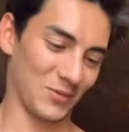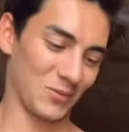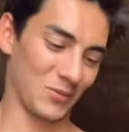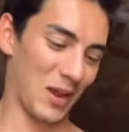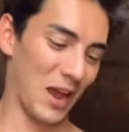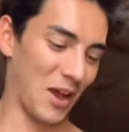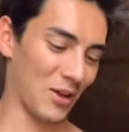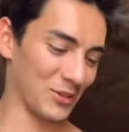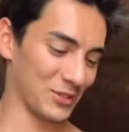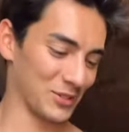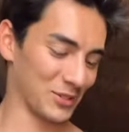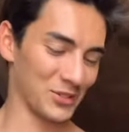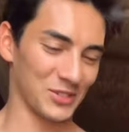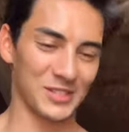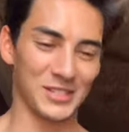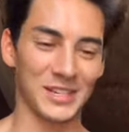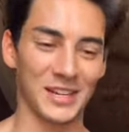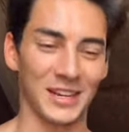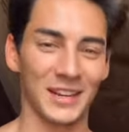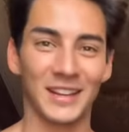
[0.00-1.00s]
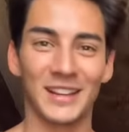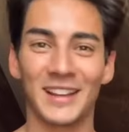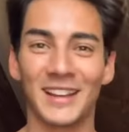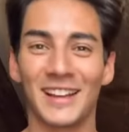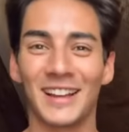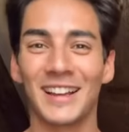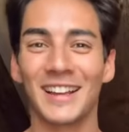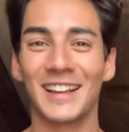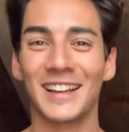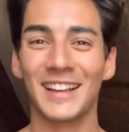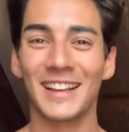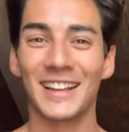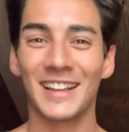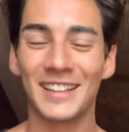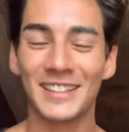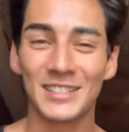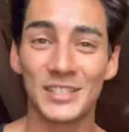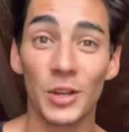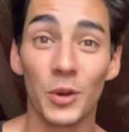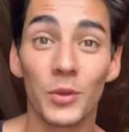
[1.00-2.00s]
Wow, these are sick.
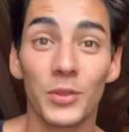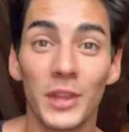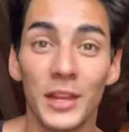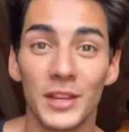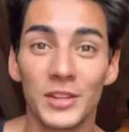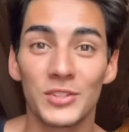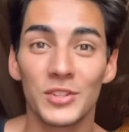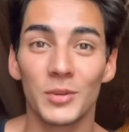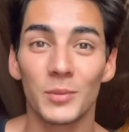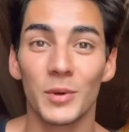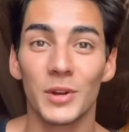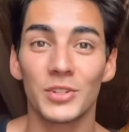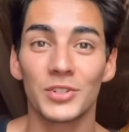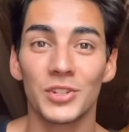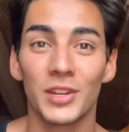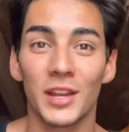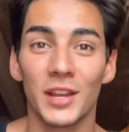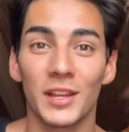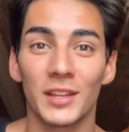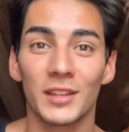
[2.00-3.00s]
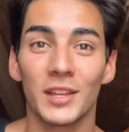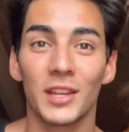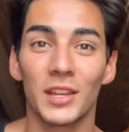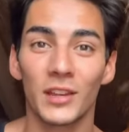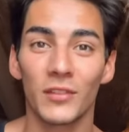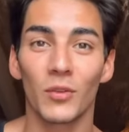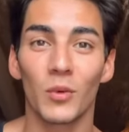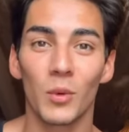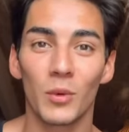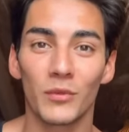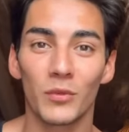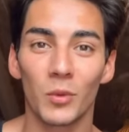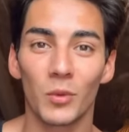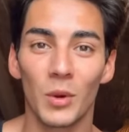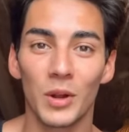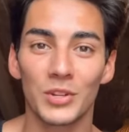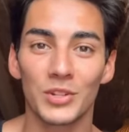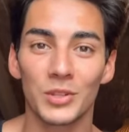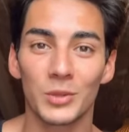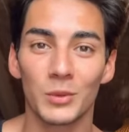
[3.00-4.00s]
So thank you so much, and thank you everyone for
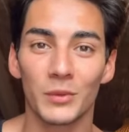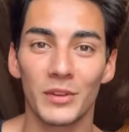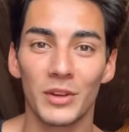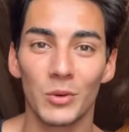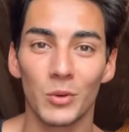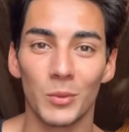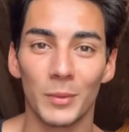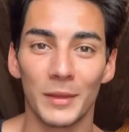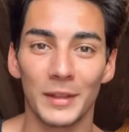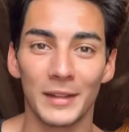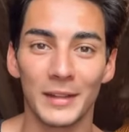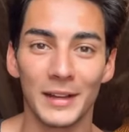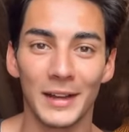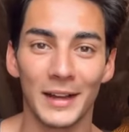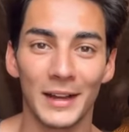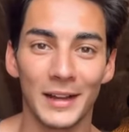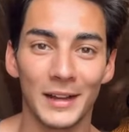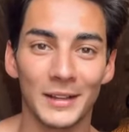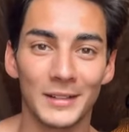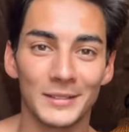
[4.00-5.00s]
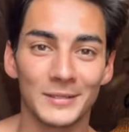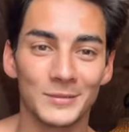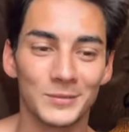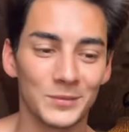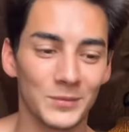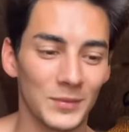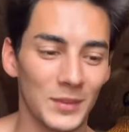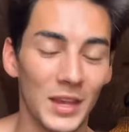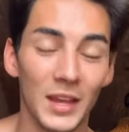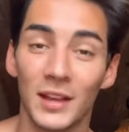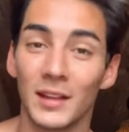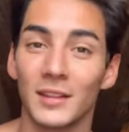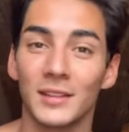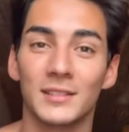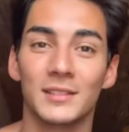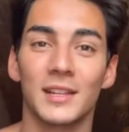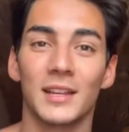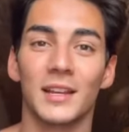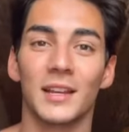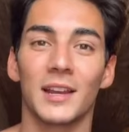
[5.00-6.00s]
watching the reveal with me. Uh, yeah,
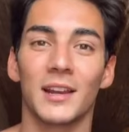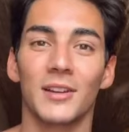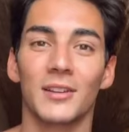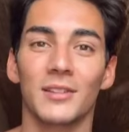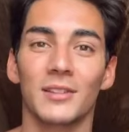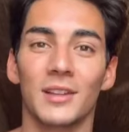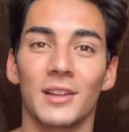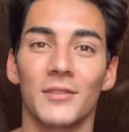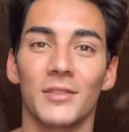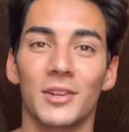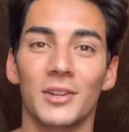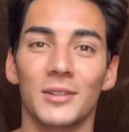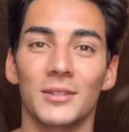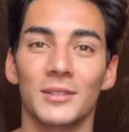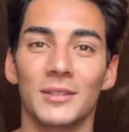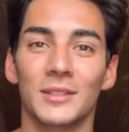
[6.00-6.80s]
take care. Love you.